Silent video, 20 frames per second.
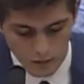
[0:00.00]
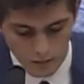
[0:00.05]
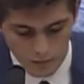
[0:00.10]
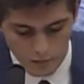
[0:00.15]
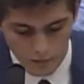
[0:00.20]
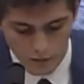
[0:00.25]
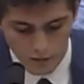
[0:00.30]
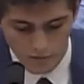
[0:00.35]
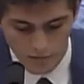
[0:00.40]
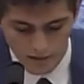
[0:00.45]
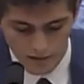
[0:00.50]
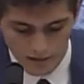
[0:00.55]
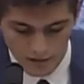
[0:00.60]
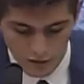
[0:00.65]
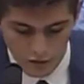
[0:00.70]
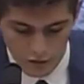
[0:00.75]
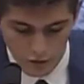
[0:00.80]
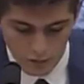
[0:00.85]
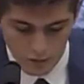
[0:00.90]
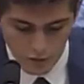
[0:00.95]
the
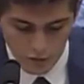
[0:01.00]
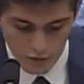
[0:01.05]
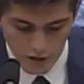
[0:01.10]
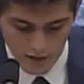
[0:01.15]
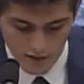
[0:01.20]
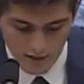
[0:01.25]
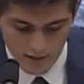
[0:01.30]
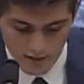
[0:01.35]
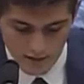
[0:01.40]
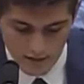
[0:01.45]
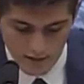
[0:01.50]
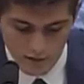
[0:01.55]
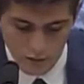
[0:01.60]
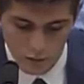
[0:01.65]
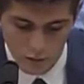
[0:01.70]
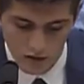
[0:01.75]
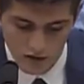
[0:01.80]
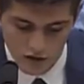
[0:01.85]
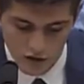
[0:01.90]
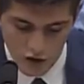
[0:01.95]
representatives of the American
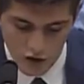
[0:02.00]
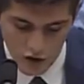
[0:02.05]
people.